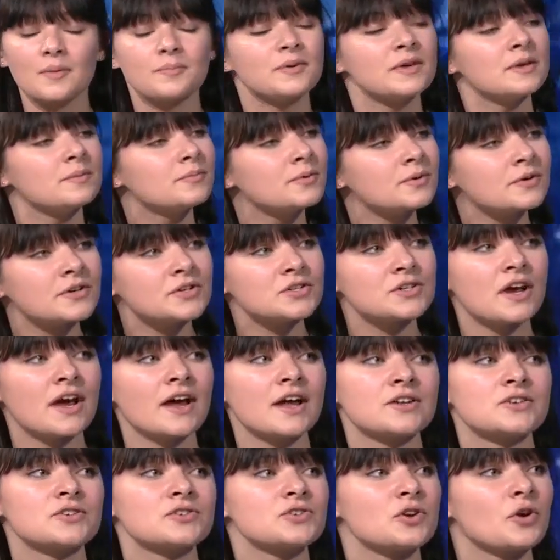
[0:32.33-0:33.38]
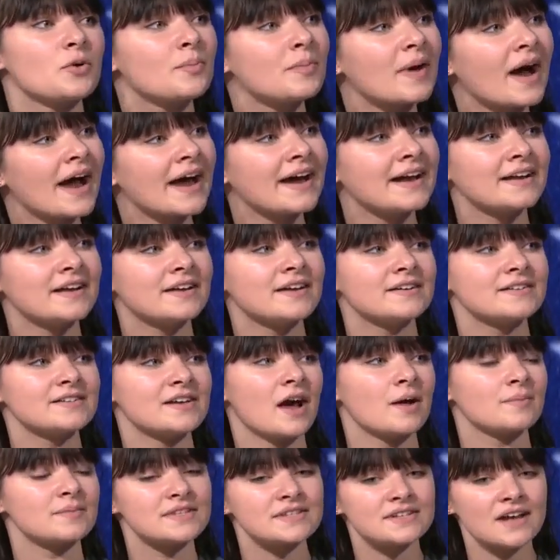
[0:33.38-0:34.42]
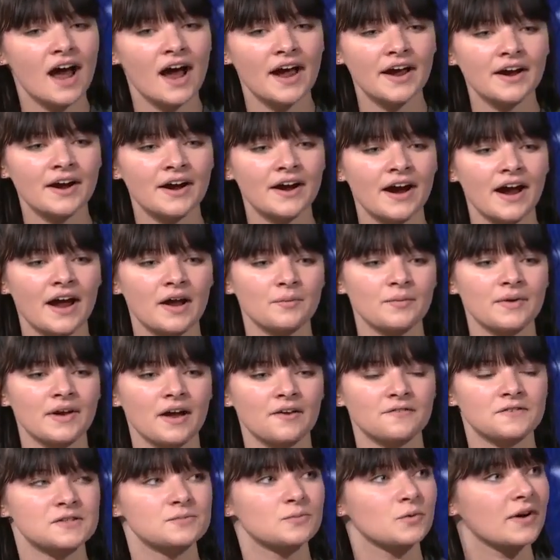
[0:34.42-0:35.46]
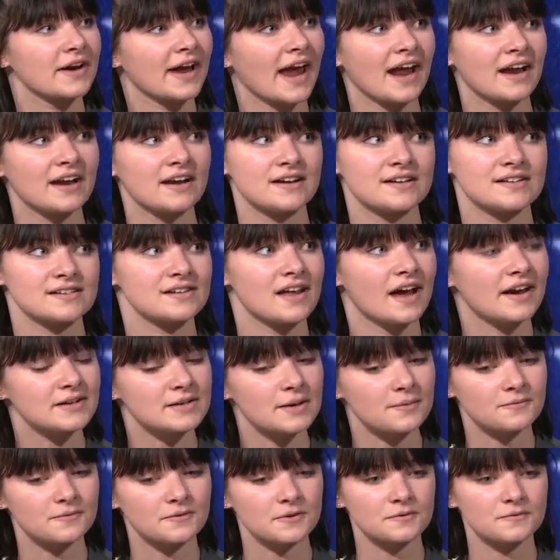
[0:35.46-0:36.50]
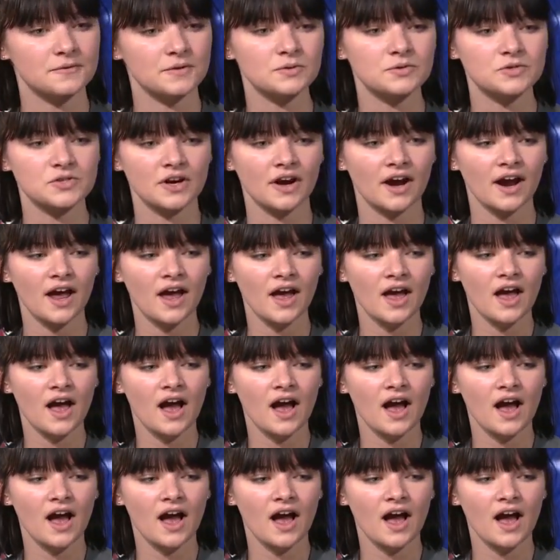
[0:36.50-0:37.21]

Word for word: Pete Buttigieg, Joe Biden, Tom Steyer, and we have some more candidates lined up for the future.